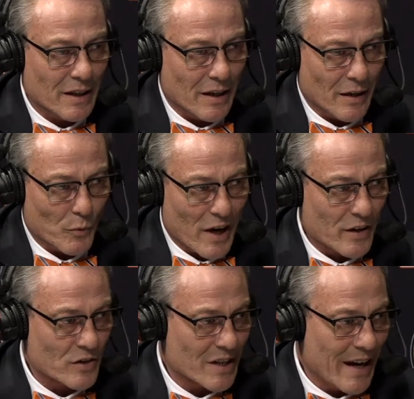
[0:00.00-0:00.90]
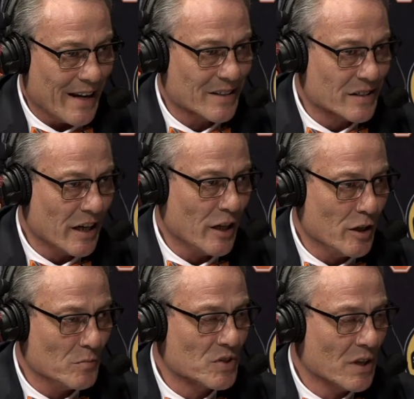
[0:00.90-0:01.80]
uh, records as
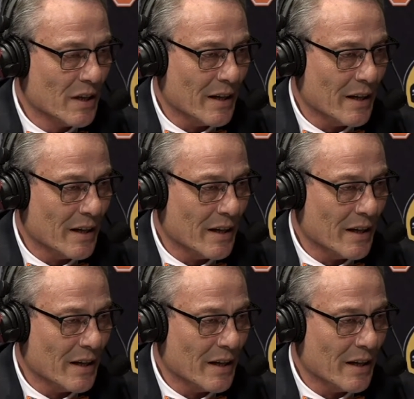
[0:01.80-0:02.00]
teams,